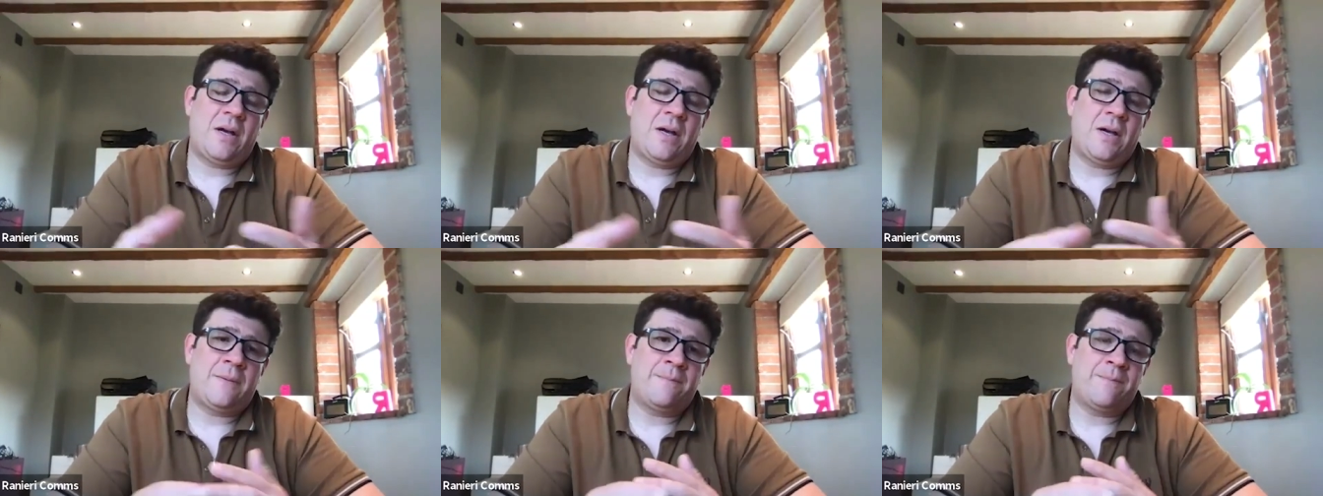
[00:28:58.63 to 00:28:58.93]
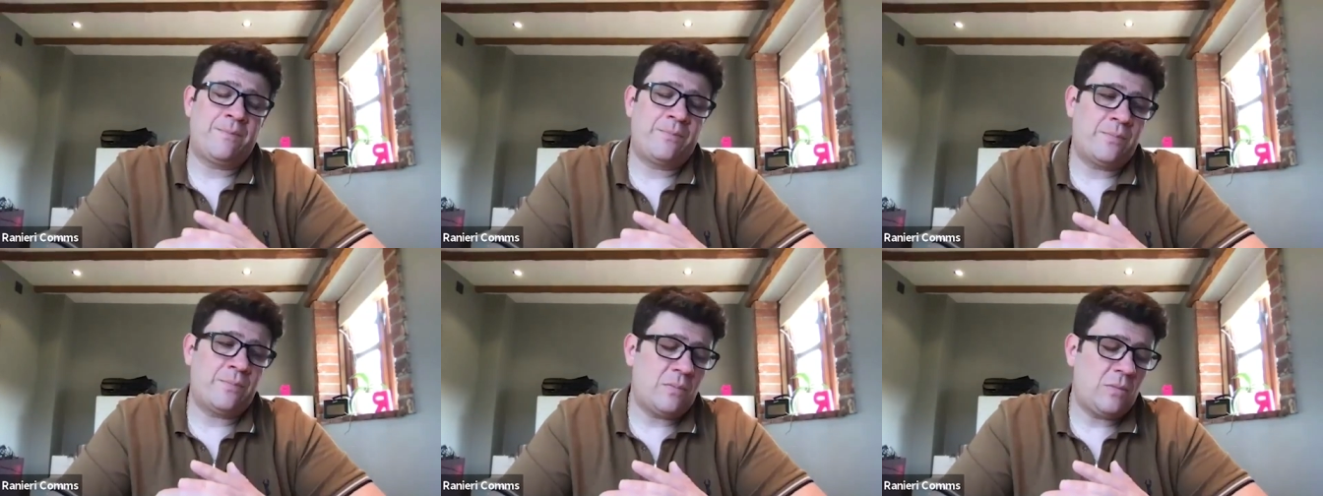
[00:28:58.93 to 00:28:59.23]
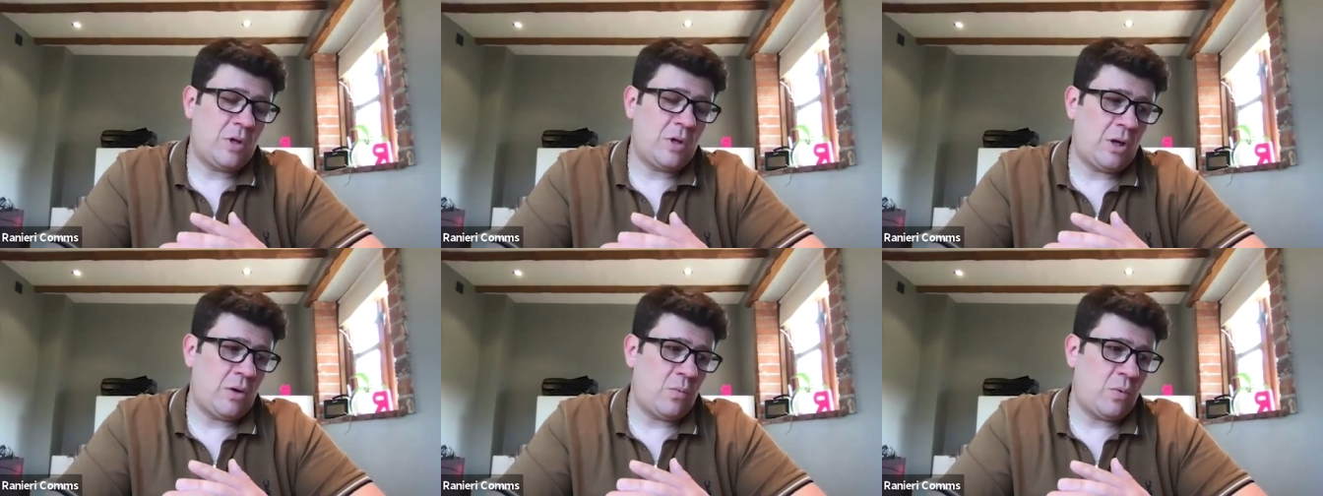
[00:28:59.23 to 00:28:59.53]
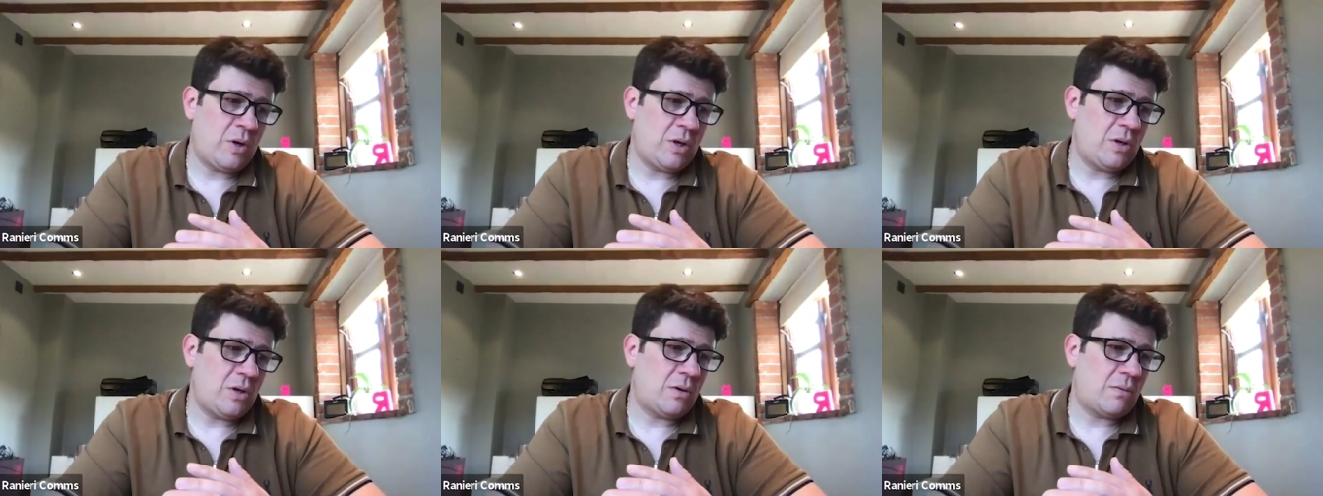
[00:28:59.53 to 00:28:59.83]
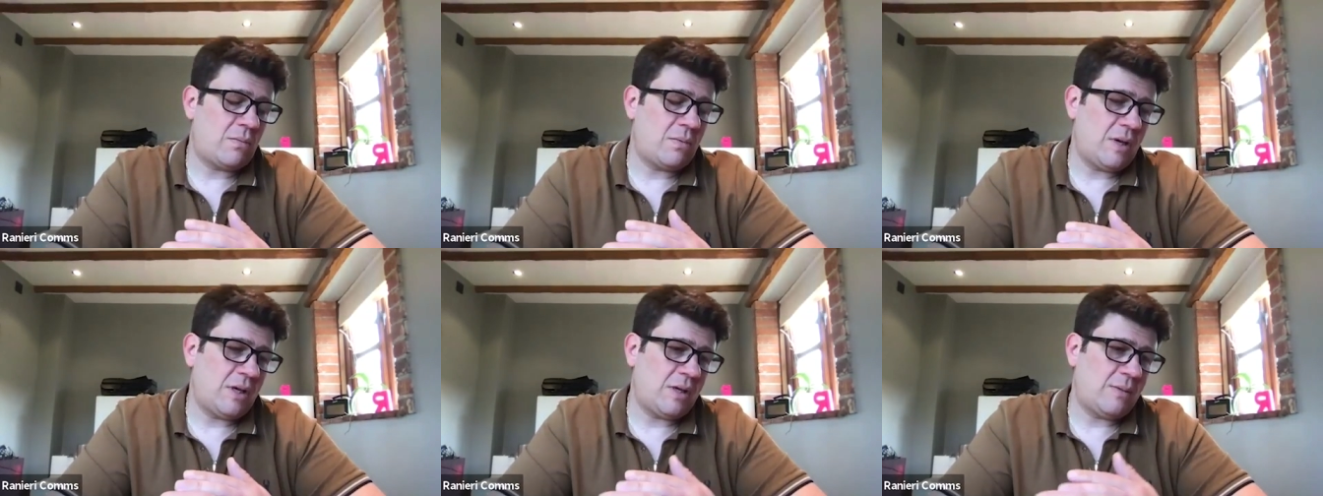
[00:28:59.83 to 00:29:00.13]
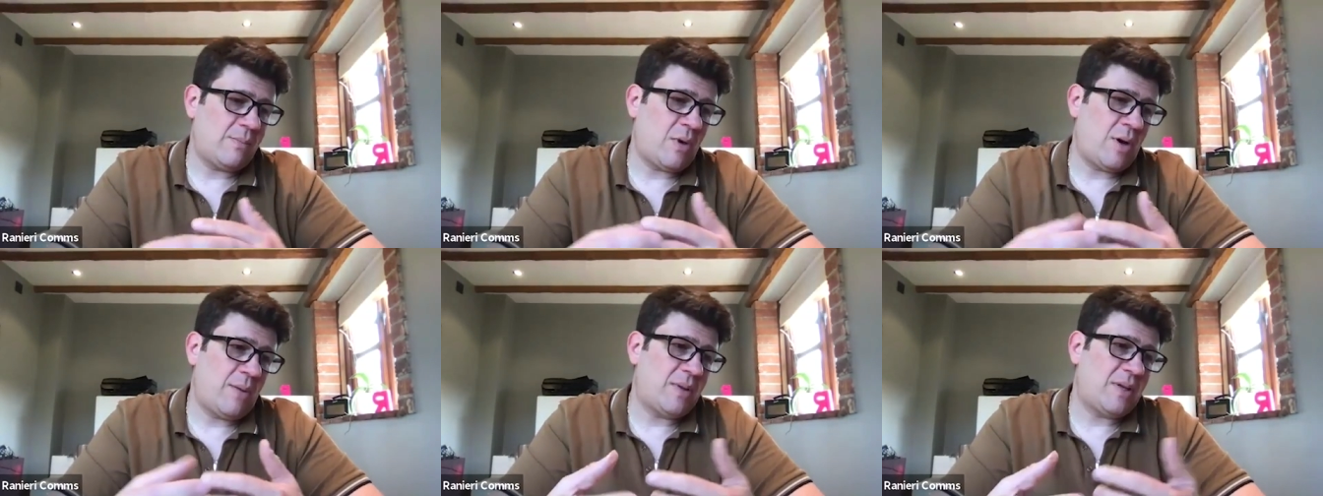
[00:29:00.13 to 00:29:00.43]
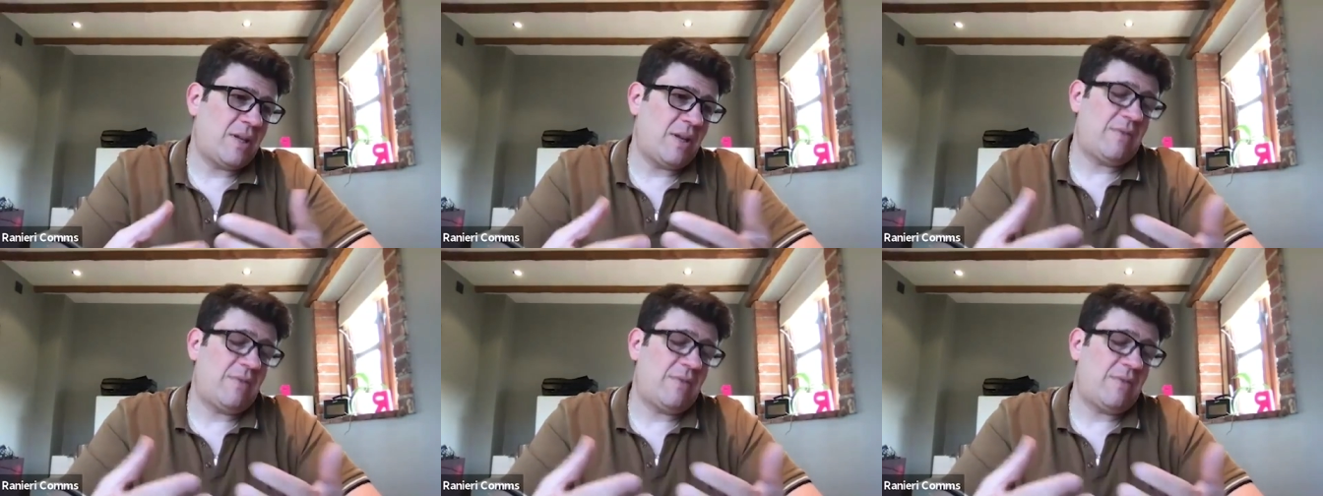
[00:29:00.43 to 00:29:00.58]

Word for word: um, you know when you it might be